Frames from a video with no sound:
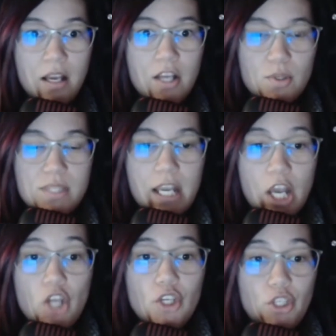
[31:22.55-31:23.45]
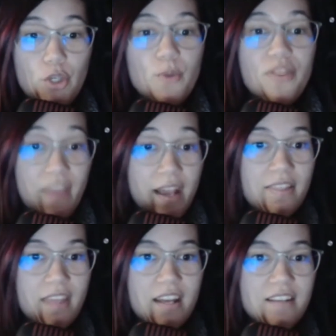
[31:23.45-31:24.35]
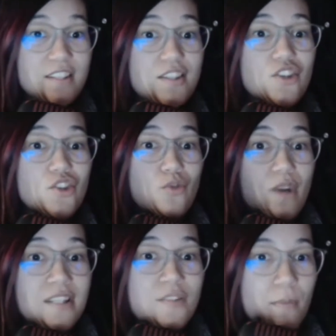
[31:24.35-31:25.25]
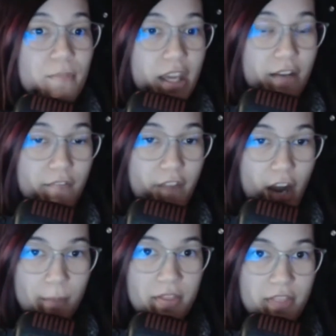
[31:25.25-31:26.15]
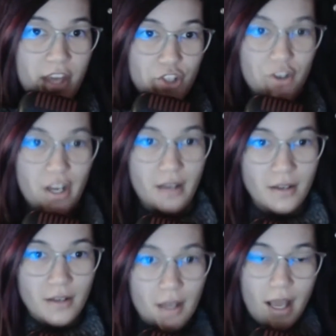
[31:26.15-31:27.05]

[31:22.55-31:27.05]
So it's like, you think that it's the stress from the environment that you're in,